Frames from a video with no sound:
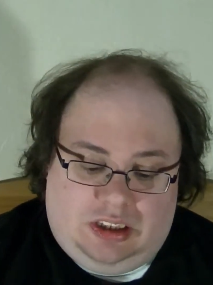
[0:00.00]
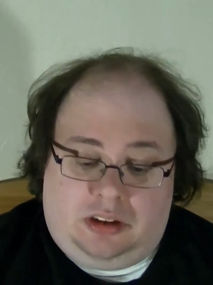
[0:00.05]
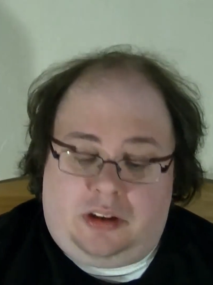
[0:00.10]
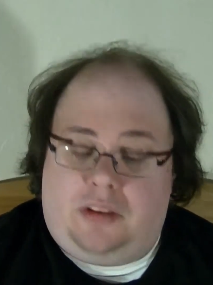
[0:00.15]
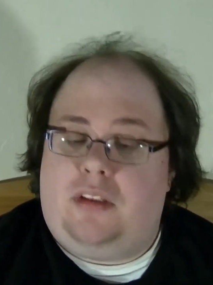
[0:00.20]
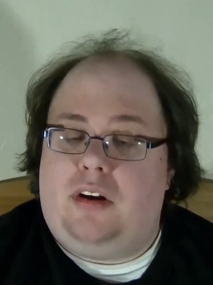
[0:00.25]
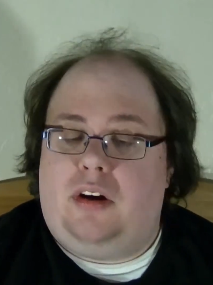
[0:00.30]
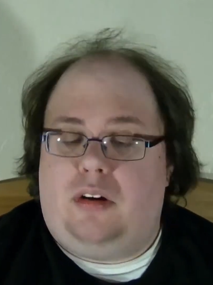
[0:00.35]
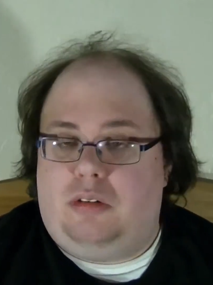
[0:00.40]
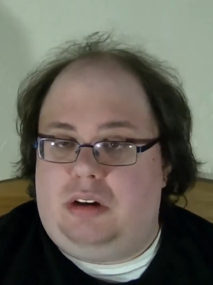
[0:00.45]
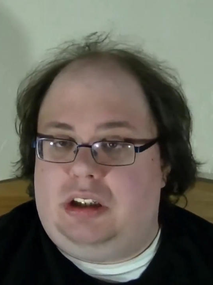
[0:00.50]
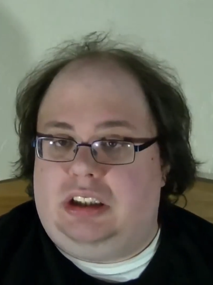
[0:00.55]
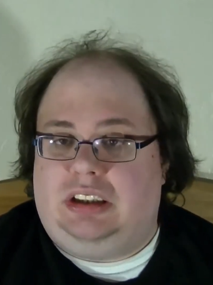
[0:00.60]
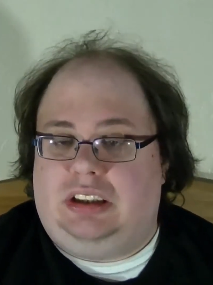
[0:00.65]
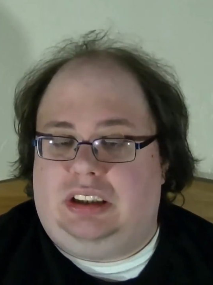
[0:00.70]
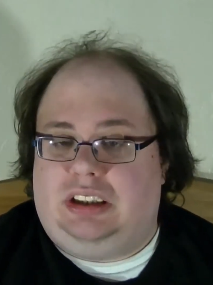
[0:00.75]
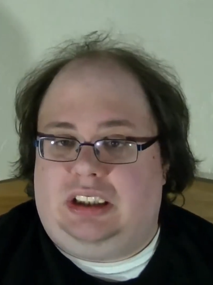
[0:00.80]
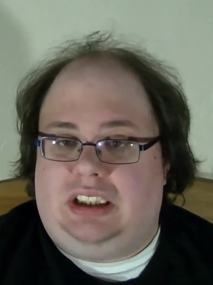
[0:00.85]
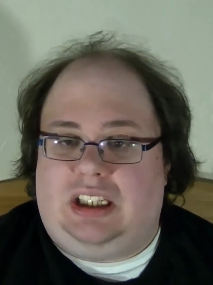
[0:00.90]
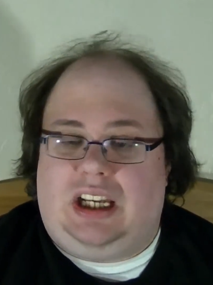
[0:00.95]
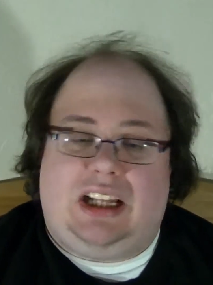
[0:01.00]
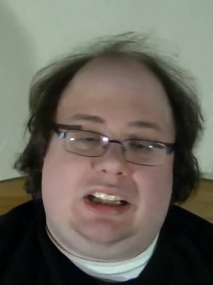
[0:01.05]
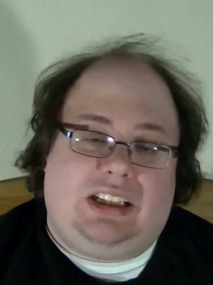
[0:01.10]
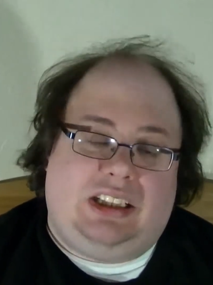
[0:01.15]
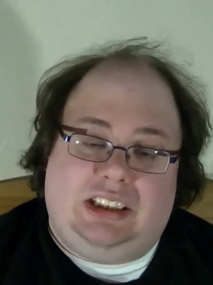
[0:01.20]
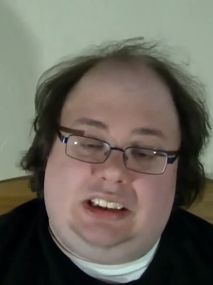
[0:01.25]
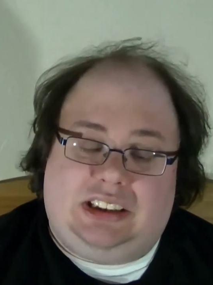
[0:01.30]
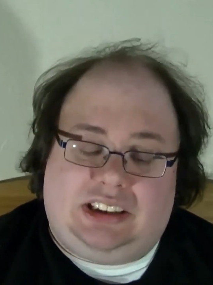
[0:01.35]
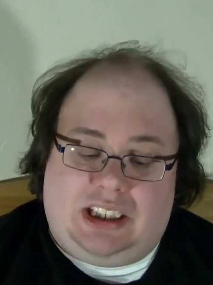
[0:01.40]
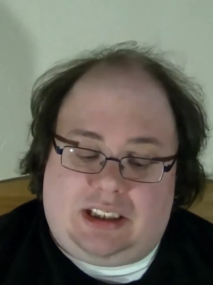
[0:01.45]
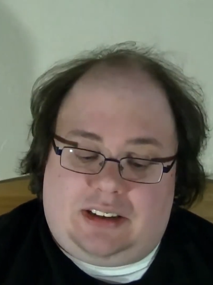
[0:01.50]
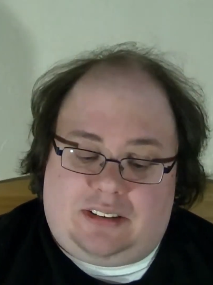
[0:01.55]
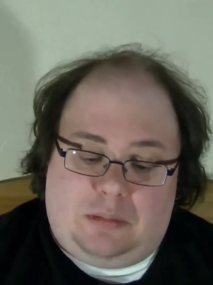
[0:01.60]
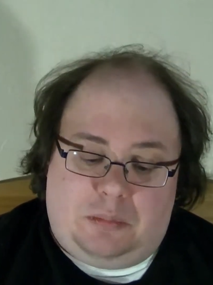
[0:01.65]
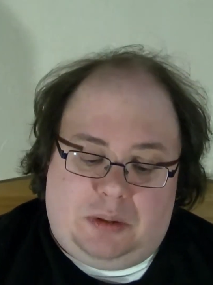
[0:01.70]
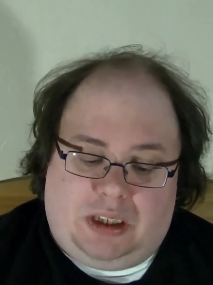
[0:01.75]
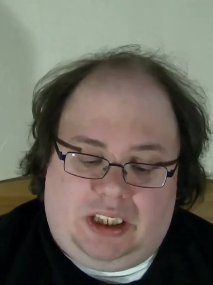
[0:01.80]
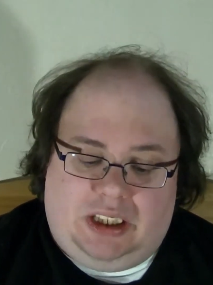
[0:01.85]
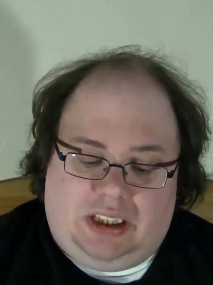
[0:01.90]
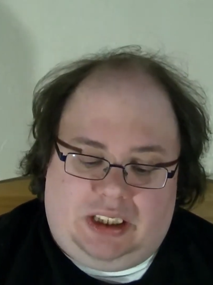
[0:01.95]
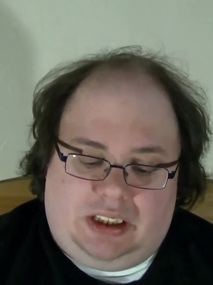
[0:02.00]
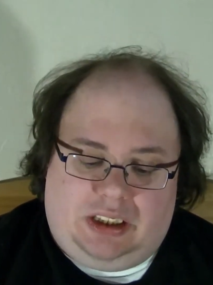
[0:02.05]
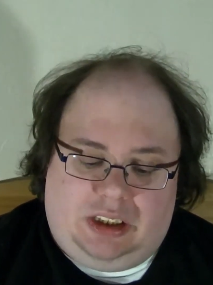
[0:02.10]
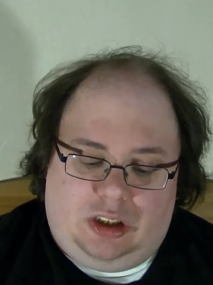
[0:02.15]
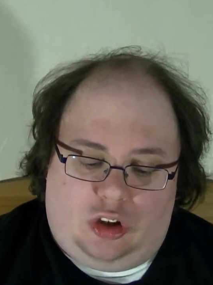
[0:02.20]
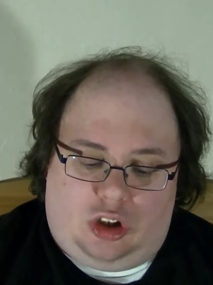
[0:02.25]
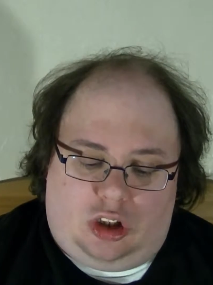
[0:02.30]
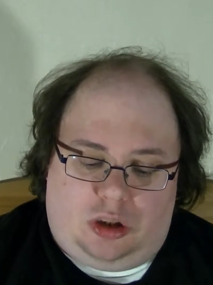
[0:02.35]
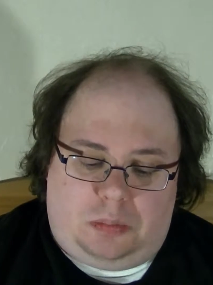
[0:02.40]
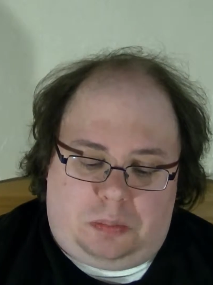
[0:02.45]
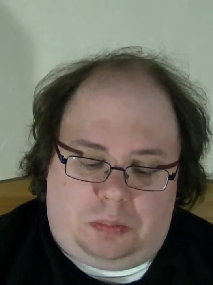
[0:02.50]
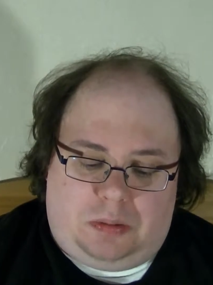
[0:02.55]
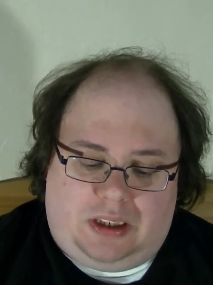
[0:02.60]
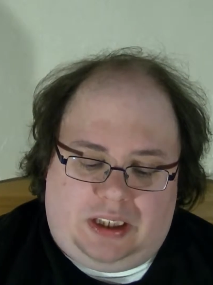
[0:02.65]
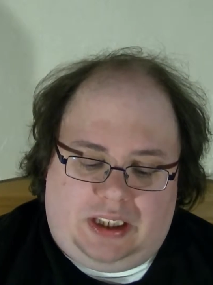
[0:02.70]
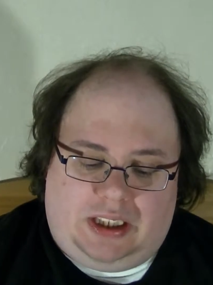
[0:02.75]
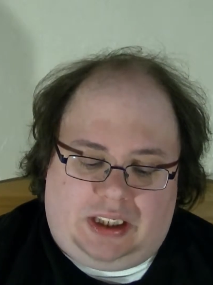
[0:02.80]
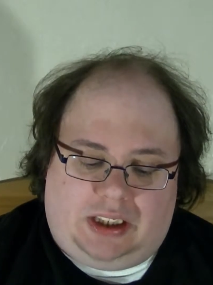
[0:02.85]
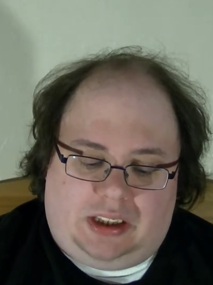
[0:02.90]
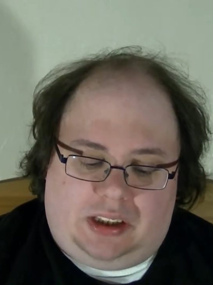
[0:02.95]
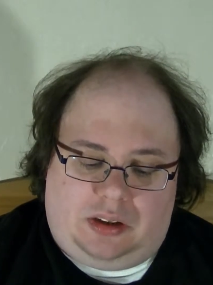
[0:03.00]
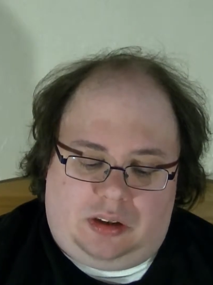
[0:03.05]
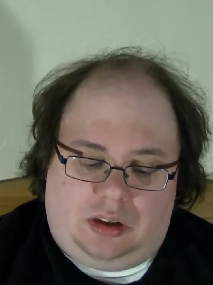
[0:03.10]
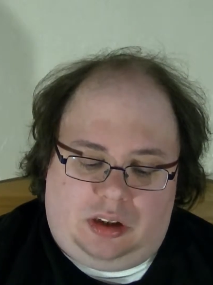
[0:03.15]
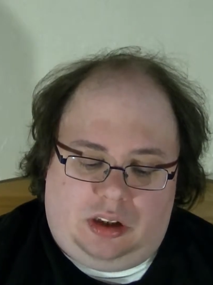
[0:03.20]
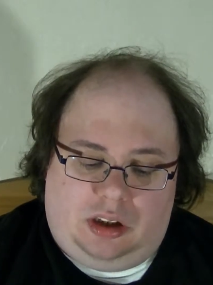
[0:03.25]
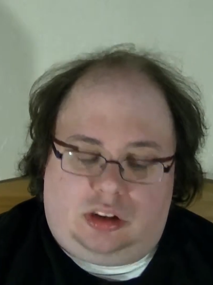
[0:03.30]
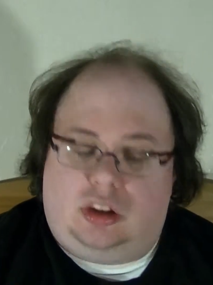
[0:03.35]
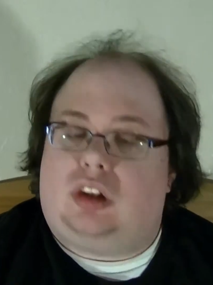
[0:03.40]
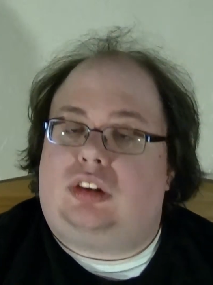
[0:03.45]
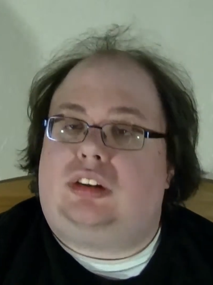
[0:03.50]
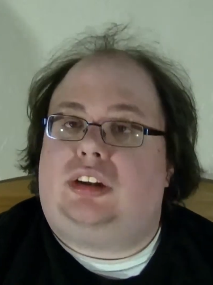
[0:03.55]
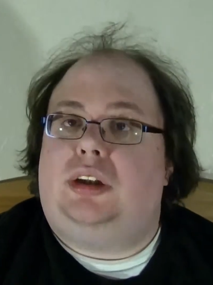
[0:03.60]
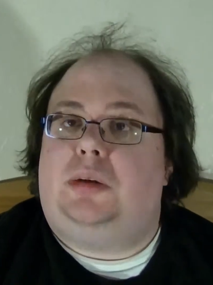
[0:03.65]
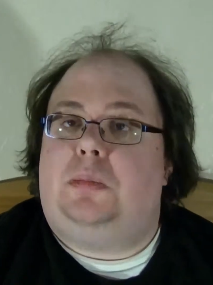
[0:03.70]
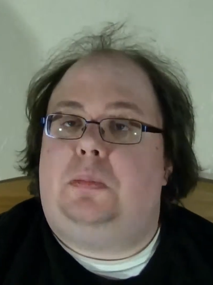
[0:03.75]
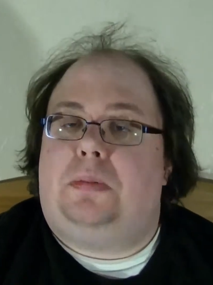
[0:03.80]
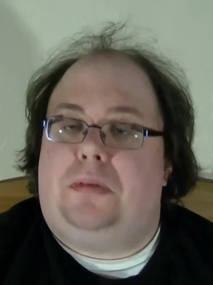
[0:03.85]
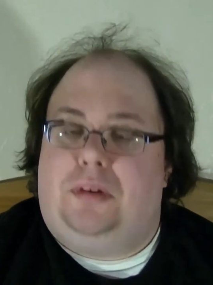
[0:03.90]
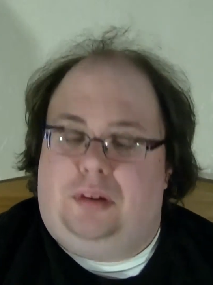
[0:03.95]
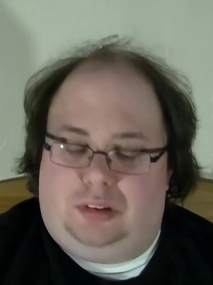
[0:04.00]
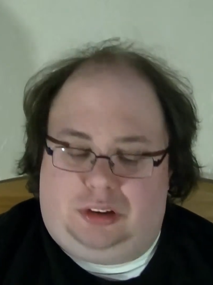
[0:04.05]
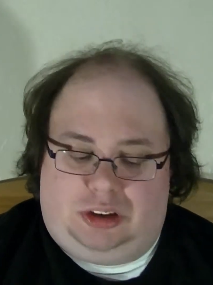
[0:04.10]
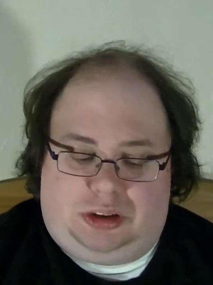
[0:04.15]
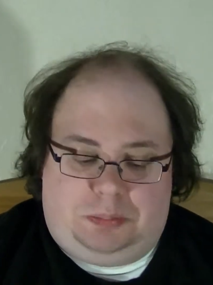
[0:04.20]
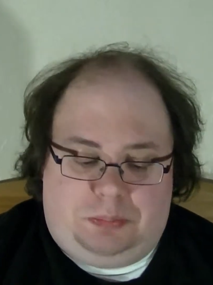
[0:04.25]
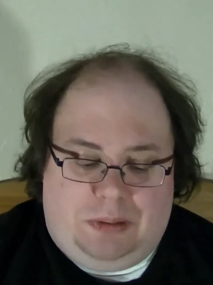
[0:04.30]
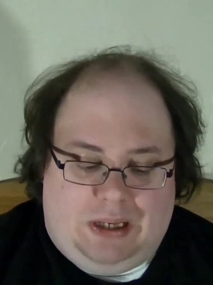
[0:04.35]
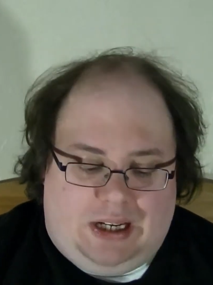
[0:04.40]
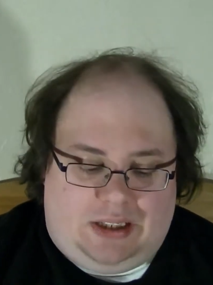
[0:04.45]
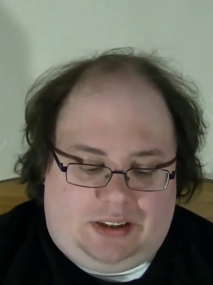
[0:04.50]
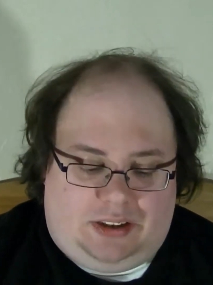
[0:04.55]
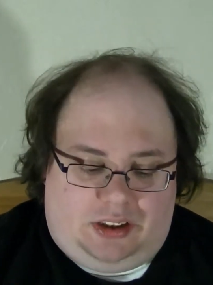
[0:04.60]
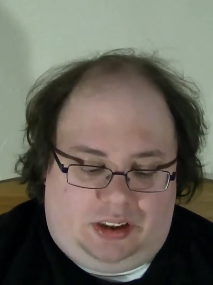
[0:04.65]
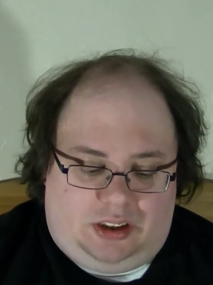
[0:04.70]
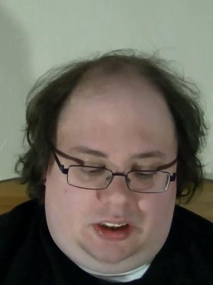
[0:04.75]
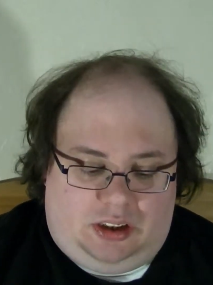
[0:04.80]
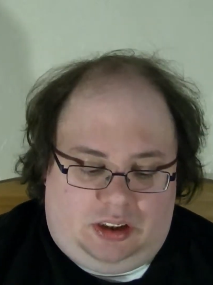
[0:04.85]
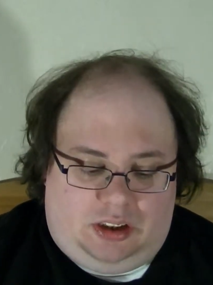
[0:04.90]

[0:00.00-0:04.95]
though at least at the beginning you're playing Dr. Bruce Banner,